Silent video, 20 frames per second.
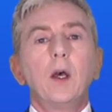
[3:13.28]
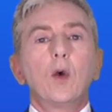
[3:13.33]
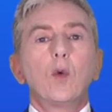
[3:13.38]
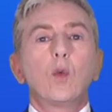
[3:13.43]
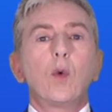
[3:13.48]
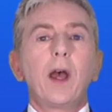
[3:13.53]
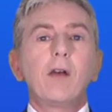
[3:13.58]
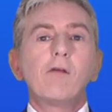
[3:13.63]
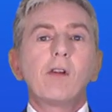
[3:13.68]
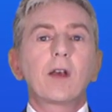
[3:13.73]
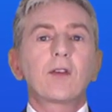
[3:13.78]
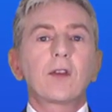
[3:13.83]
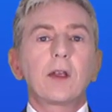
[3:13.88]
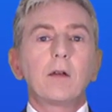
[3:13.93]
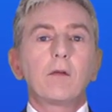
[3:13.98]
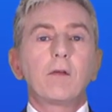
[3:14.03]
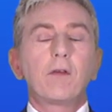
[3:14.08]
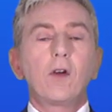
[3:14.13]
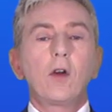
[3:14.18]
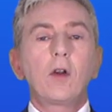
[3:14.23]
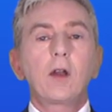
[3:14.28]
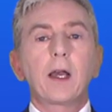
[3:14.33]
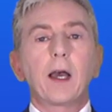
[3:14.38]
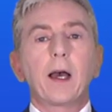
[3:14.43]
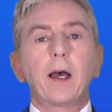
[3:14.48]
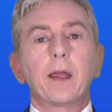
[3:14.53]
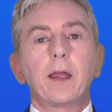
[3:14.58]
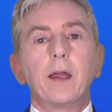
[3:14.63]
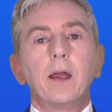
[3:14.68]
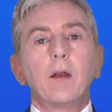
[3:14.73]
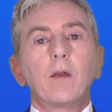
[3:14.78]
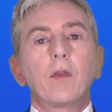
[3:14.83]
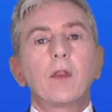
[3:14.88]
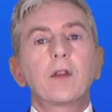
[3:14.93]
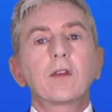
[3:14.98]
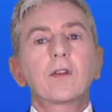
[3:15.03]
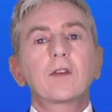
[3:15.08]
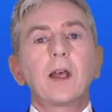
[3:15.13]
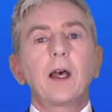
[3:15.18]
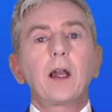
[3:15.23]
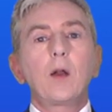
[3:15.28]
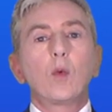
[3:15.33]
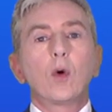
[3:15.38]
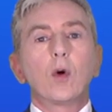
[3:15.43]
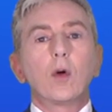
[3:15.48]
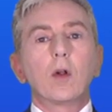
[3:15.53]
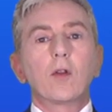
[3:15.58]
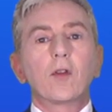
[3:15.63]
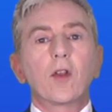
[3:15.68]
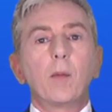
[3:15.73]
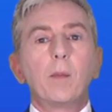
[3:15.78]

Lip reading: whereas in fungi, the cell walls